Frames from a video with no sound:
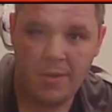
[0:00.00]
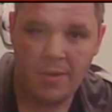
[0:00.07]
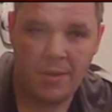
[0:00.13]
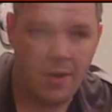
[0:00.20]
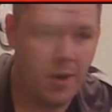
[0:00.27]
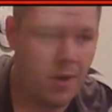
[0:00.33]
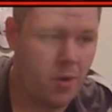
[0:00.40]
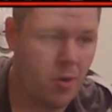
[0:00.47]

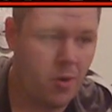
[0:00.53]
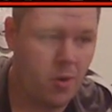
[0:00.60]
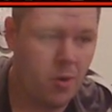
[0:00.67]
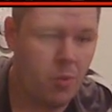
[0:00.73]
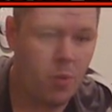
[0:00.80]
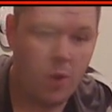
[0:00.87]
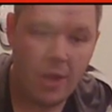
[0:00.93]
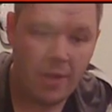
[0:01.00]
or
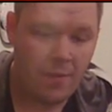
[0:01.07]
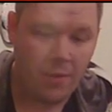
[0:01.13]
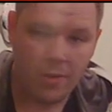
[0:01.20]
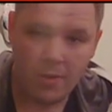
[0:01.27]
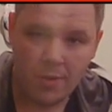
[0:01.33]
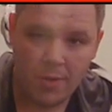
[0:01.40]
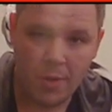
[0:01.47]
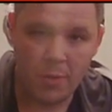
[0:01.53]
whatever.
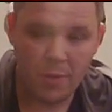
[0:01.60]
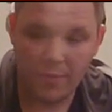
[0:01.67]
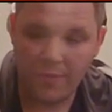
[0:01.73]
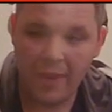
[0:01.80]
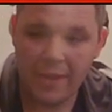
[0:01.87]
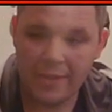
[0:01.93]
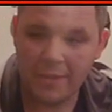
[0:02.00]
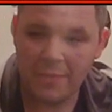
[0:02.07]
When you
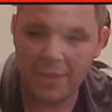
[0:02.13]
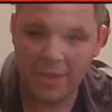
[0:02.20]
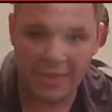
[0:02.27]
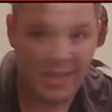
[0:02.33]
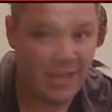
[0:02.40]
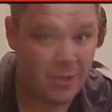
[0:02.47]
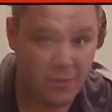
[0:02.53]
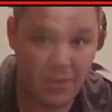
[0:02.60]
find something like that,
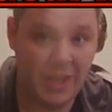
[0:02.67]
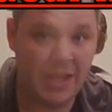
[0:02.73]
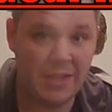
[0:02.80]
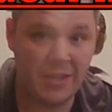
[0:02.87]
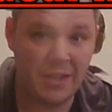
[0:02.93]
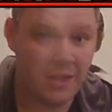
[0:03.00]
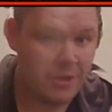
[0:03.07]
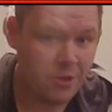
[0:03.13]
it's really easy
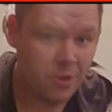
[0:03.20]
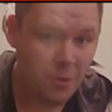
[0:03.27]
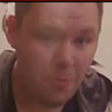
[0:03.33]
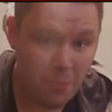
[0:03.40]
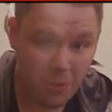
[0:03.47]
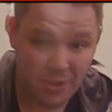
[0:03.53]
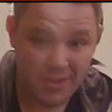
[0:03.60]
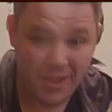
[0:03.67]
to get super
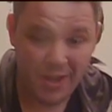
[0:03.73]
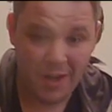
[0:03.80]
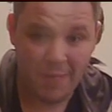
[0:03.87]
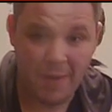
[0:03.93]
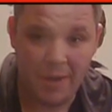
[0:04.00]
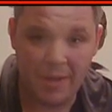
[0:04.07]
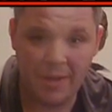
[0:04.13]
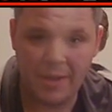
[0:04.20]
excited about
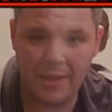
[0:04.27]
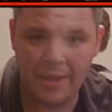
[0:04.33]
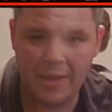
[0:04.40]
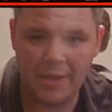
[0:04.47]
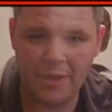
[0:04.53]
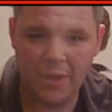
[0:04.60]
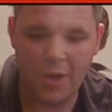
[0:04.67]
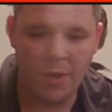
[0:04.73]
it. And
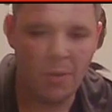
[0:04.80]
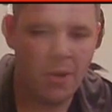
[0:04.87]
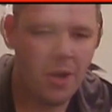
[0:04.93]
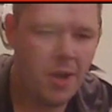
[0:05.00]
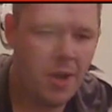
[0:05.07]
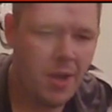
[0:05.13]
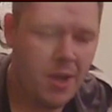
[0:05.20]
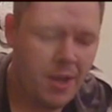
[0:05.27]

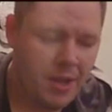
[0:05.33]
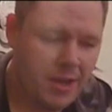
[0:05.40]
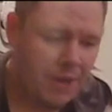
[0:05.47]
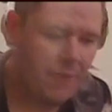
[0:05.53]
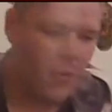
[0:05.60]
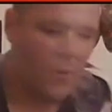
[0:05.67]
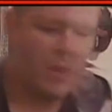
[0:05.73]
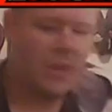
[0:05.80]
if
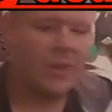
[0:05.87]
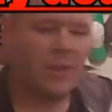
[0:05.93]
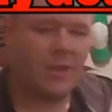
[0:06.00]
you're anything